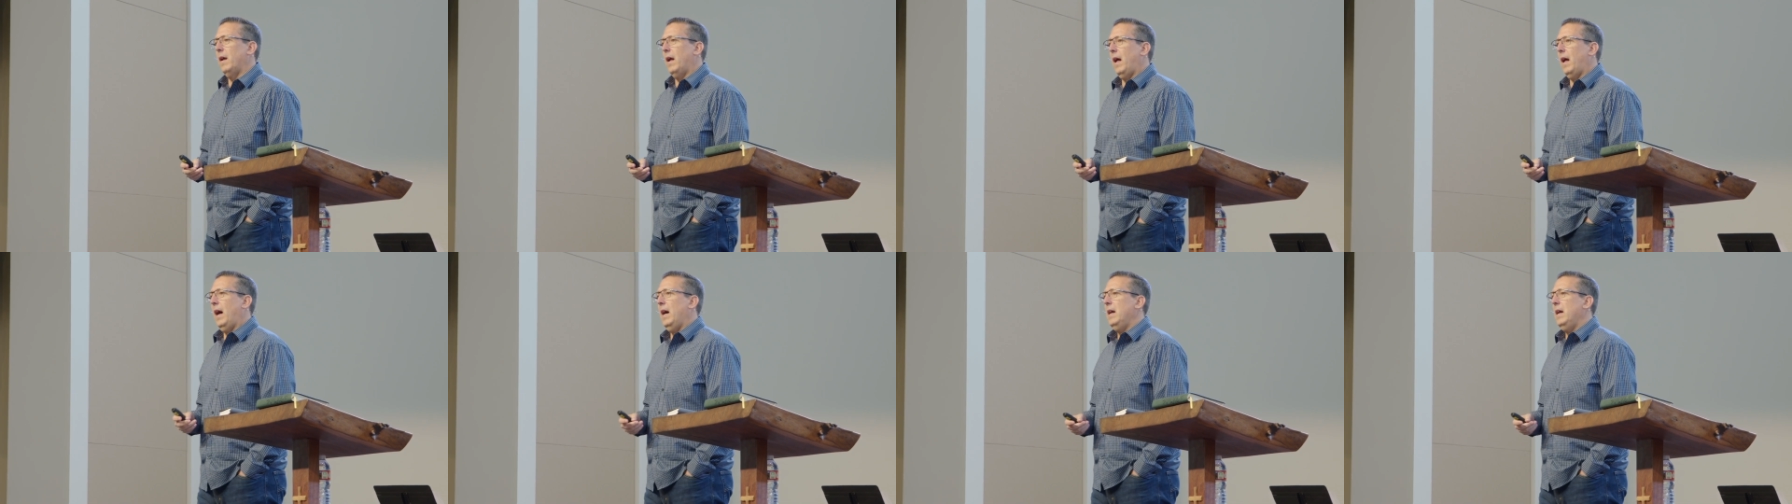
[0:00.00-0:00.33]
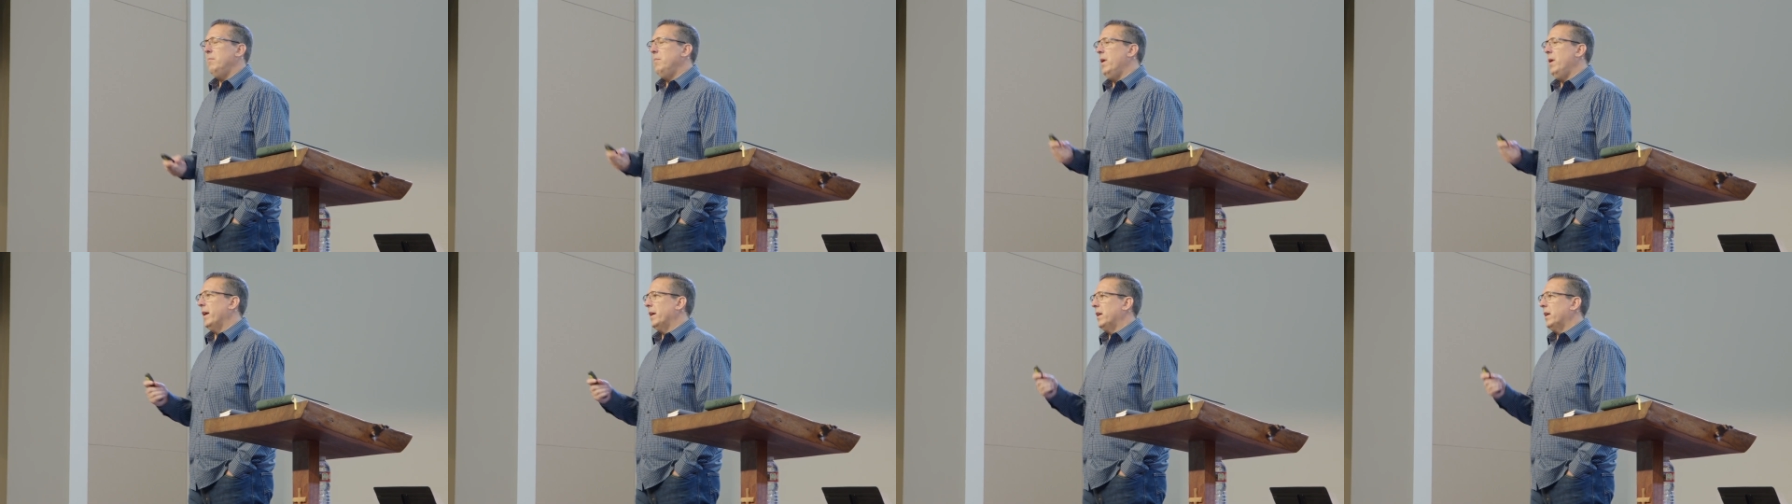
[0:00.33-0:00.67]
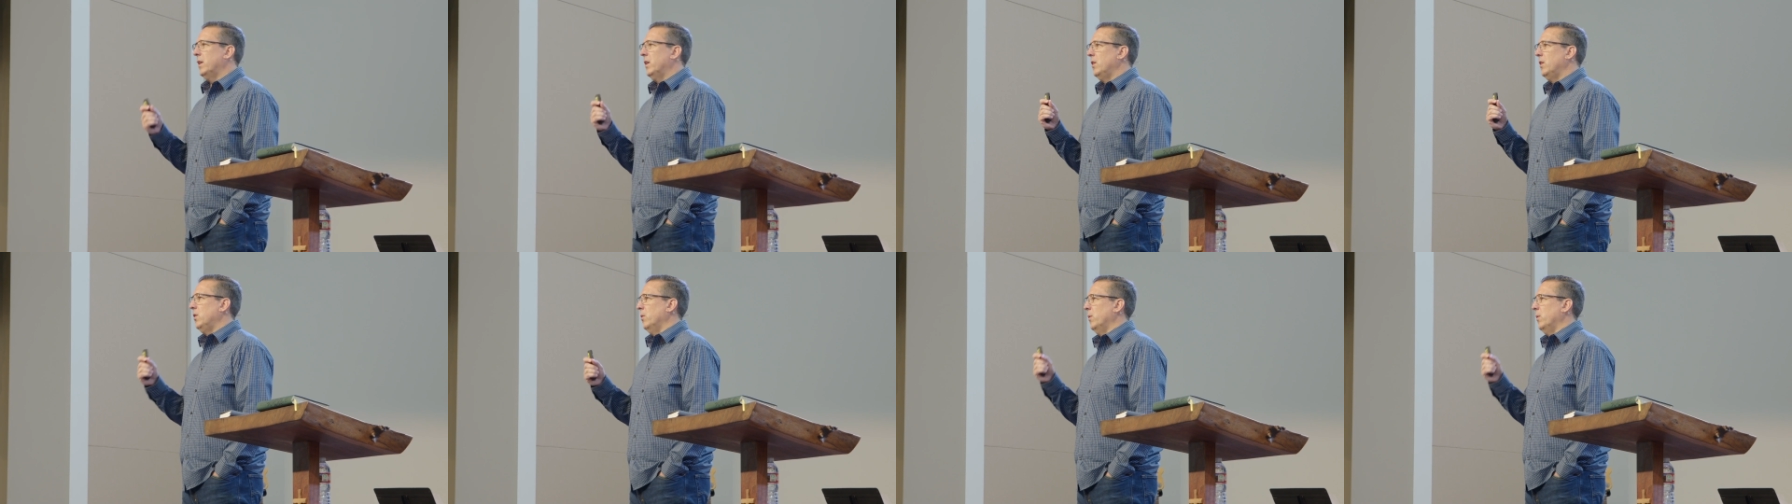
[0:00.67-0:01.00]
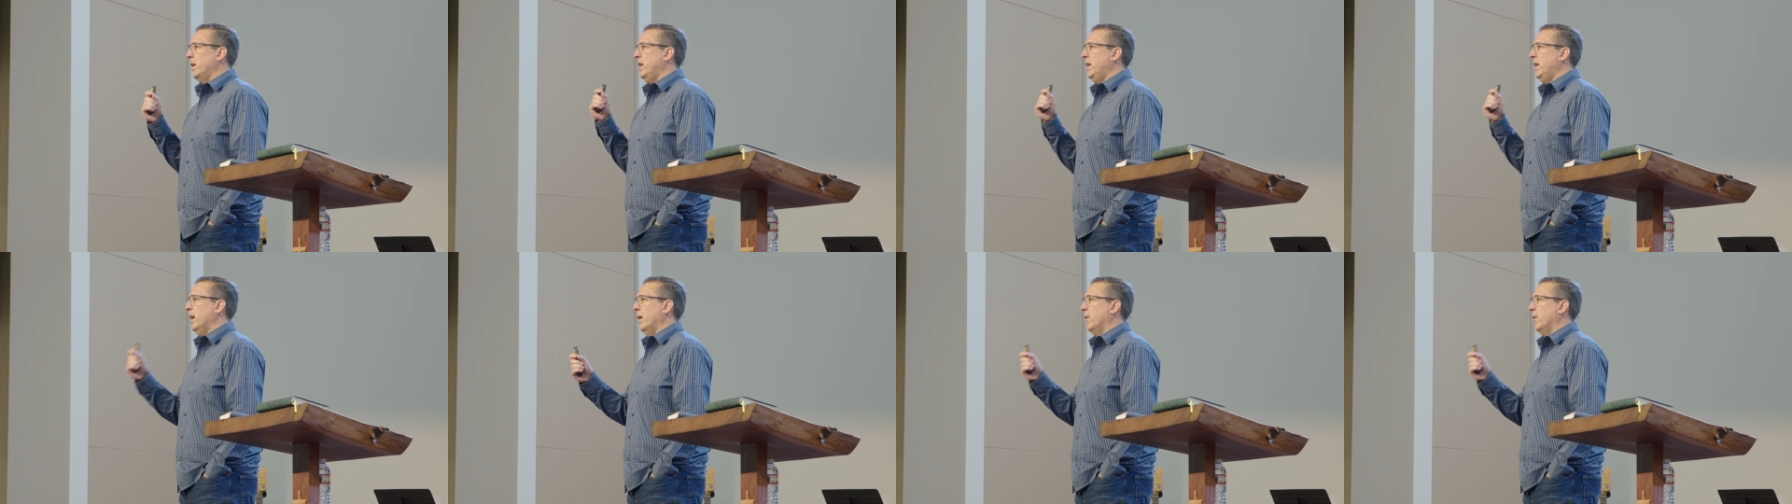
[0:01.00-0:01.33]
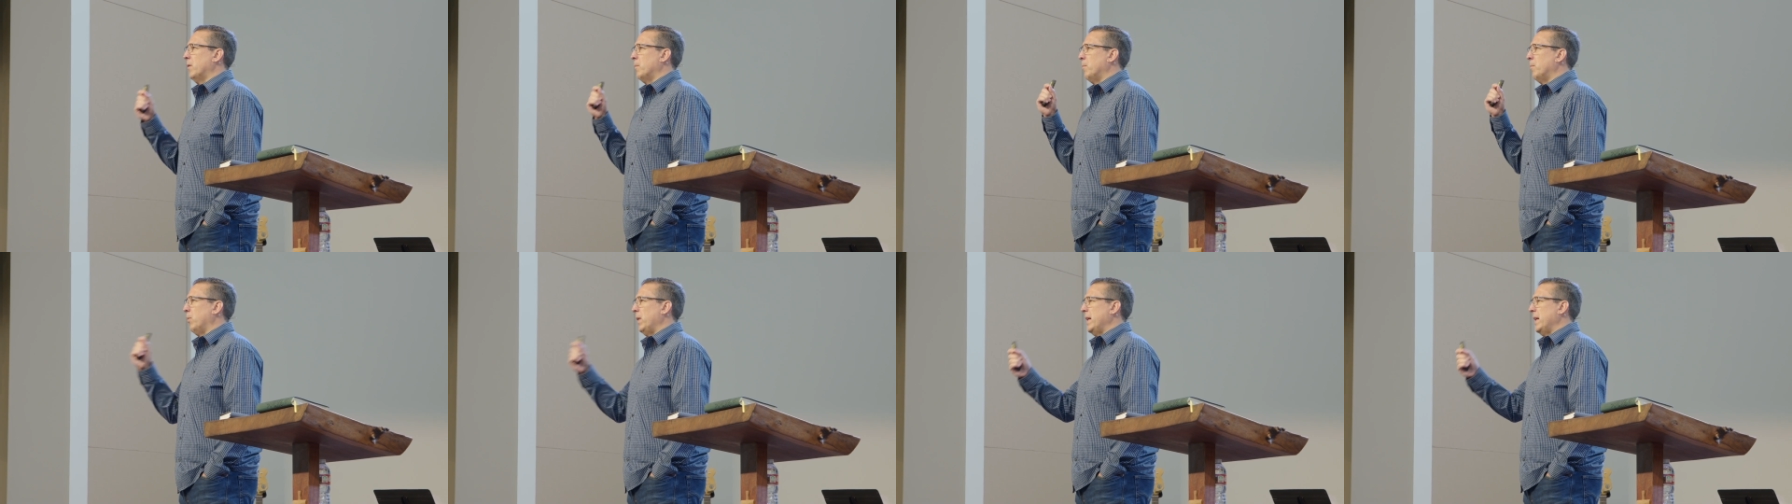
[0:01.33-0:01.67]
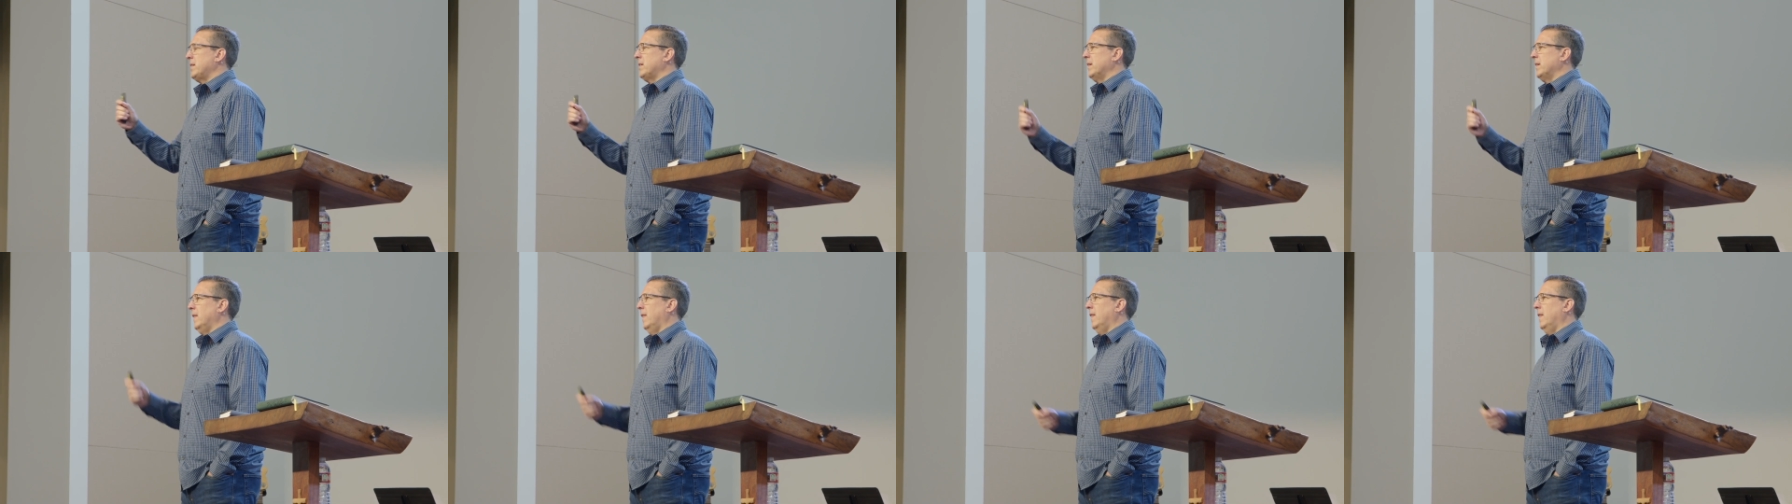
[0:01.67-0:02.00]
I'm not going to do another
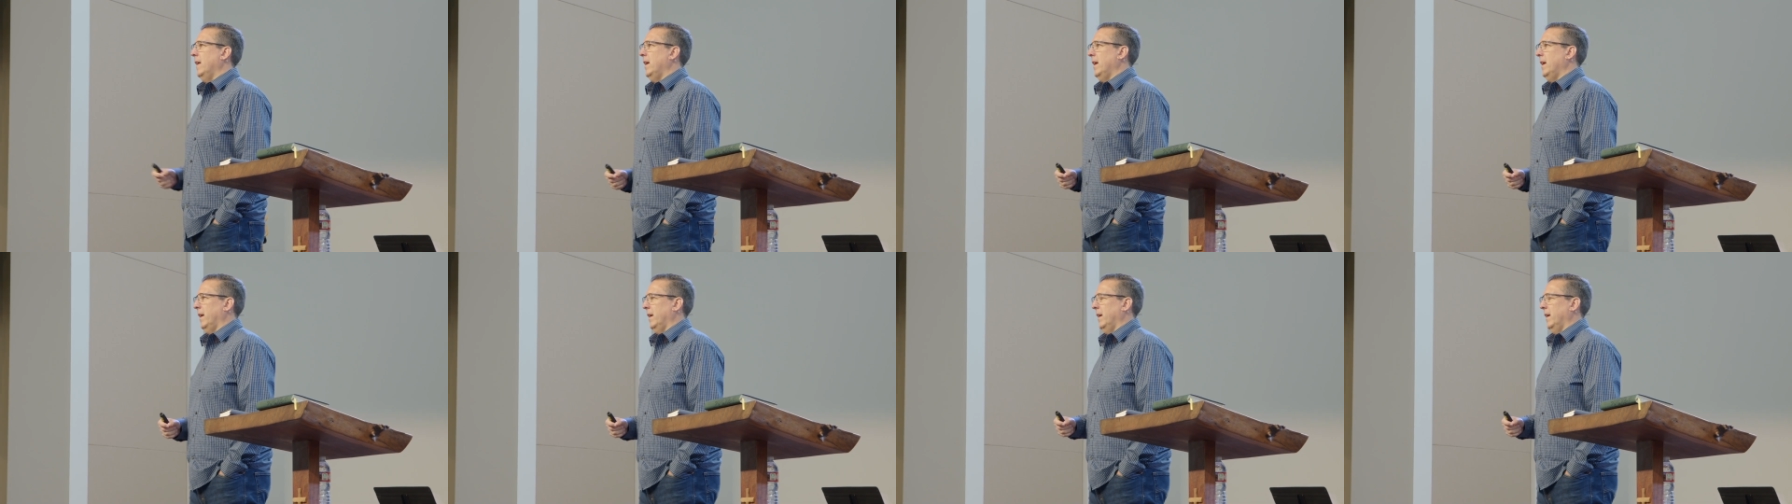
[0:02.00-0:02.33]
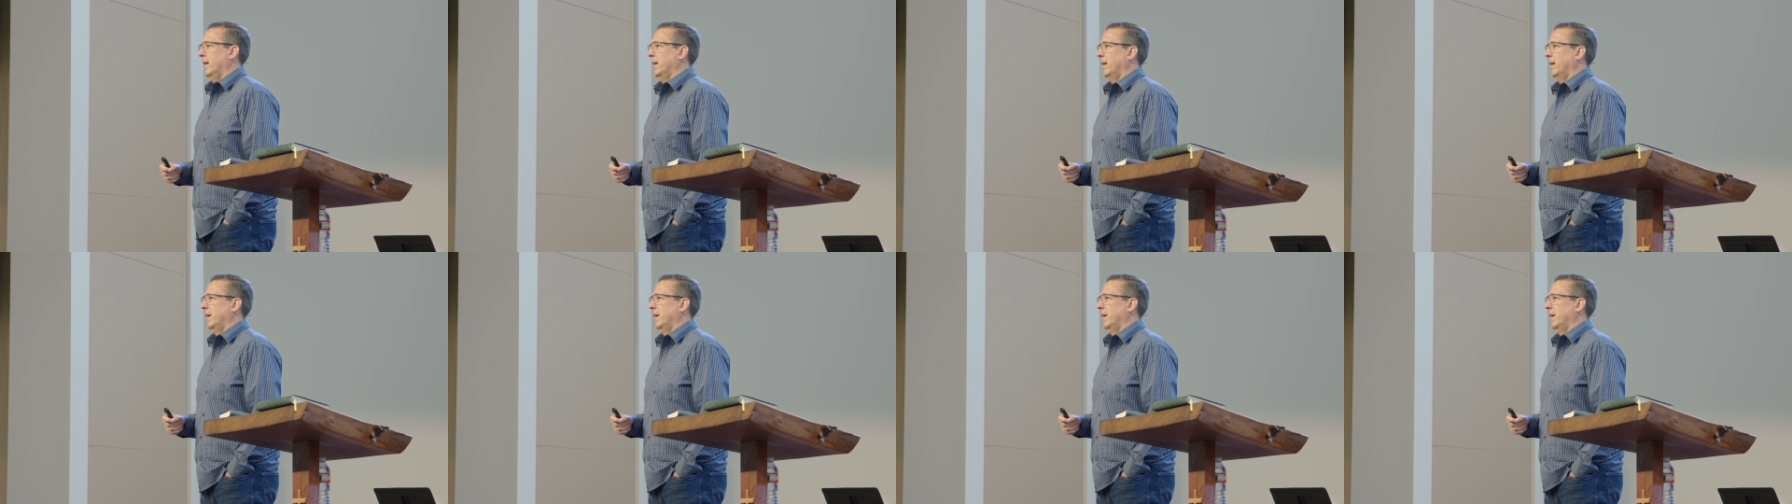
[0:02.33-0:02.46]
blessed thing